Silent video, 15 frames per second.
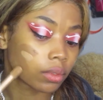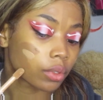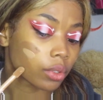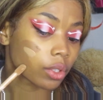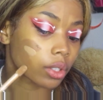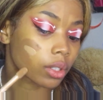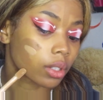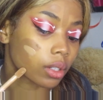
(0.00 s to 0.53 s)

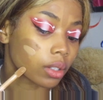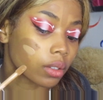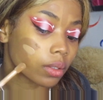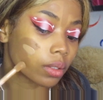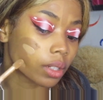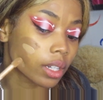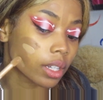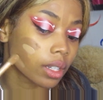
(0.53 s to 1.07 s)
Just gonna go
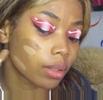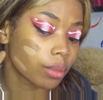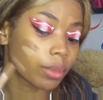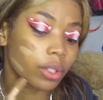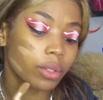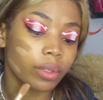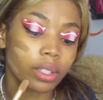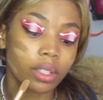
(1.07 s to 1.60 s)
right in
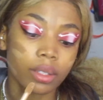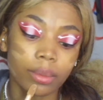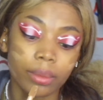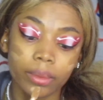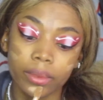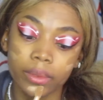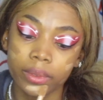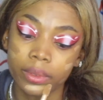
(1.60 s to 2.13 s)
between them,
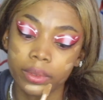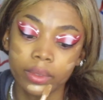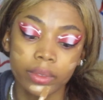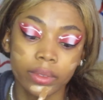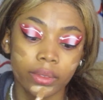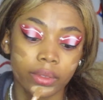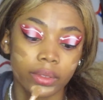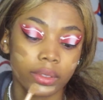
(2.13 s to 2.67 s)

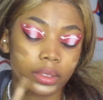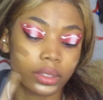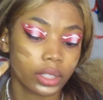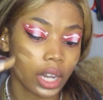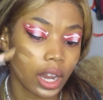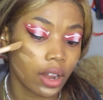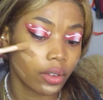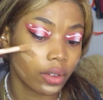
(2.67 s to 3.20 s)

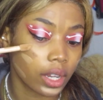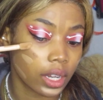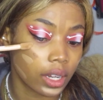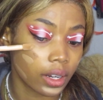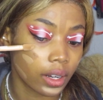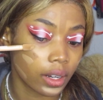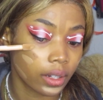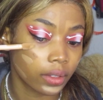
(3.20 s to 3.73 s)
down
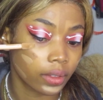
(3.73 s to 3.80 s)
here,